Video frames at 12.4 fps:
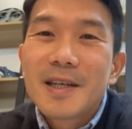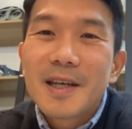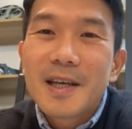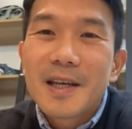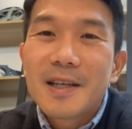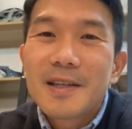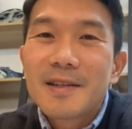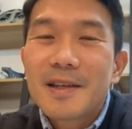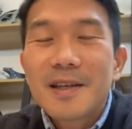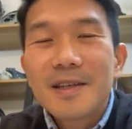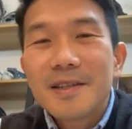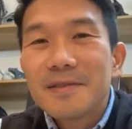And
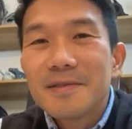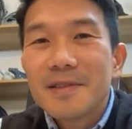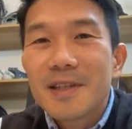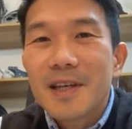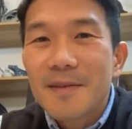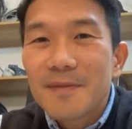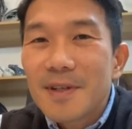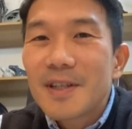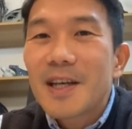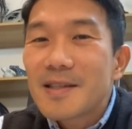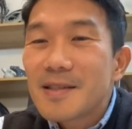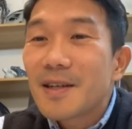then after
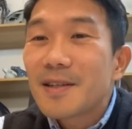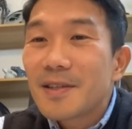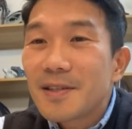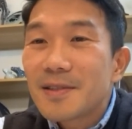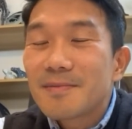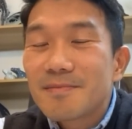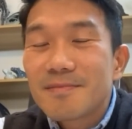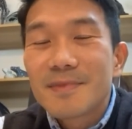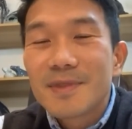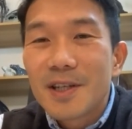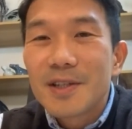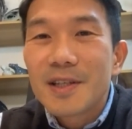that, I started
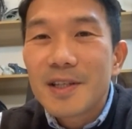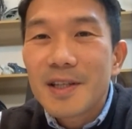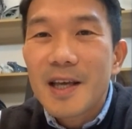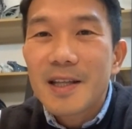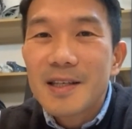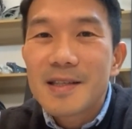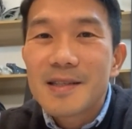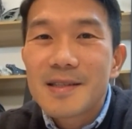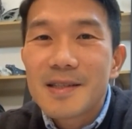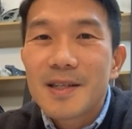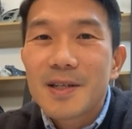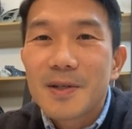learning tennis.
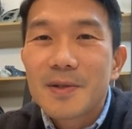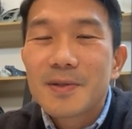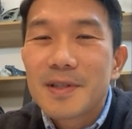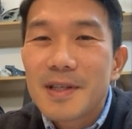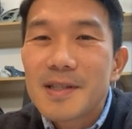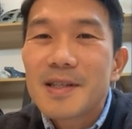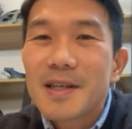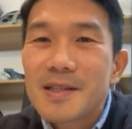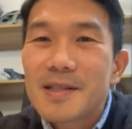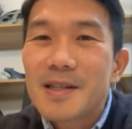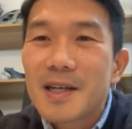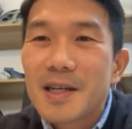So these
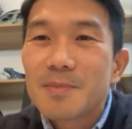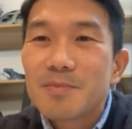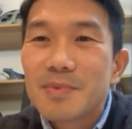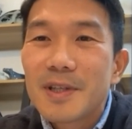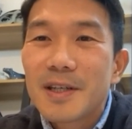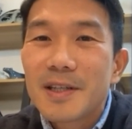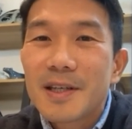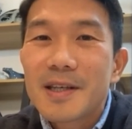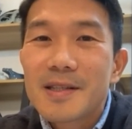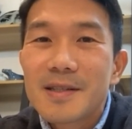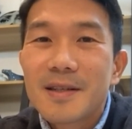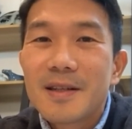days, I play
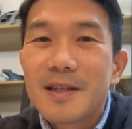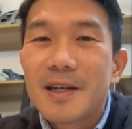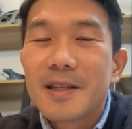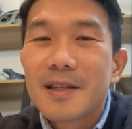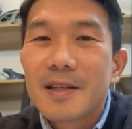tennis a lot.